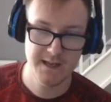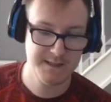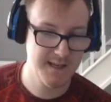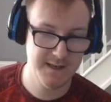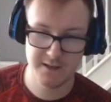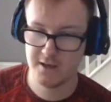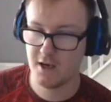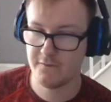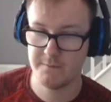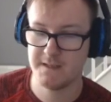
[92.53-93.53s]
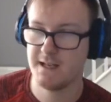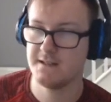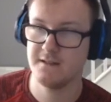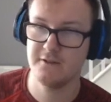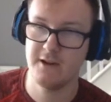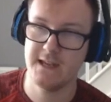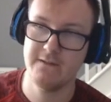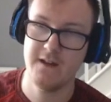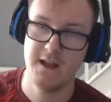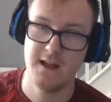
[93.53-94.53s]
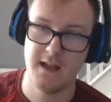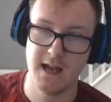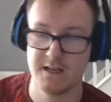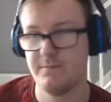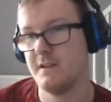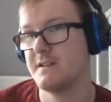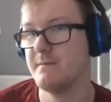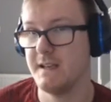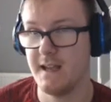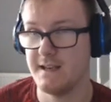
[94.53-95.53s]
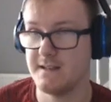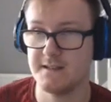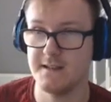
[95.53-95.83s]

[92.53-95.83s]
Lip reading: send a card from the deck to the grave, Ash Blossom negates it,